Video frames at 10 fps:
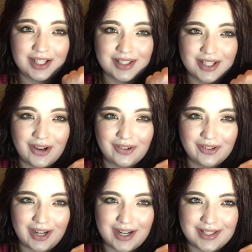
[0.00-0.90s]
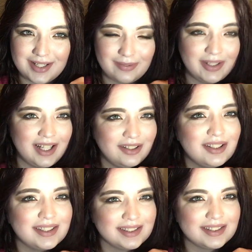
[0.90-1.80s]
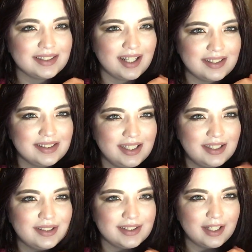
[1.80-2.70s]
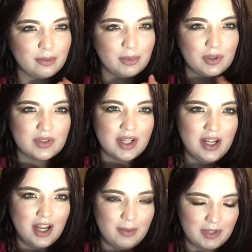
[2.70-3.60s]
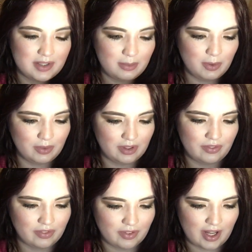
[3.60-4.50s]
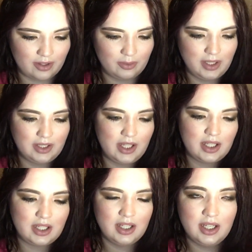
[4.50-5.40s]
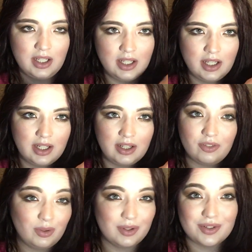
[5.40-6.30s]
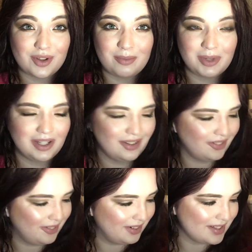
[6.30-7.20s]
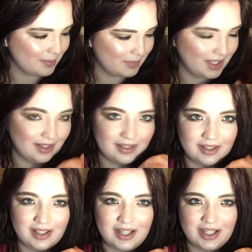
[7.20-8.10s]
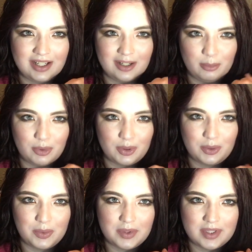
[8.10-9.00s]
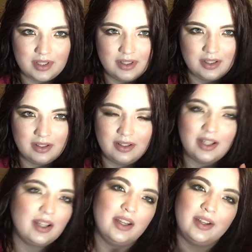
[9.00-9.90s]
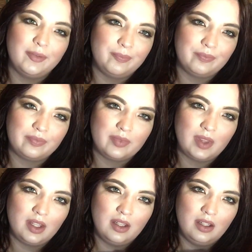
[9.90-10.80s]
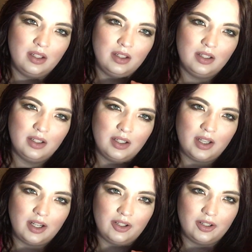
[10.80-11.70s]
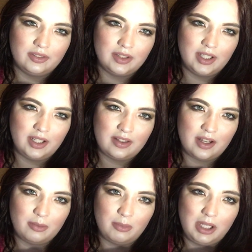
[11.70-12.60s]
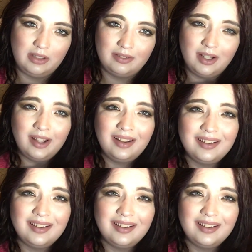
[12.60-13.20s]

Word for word: that's so crazy to me. That looks disgusting. It looks like a bruise. This would be really fun for Halloween, like if you were a zombie or something that needed a bruise, like a I don't know, anything beaten.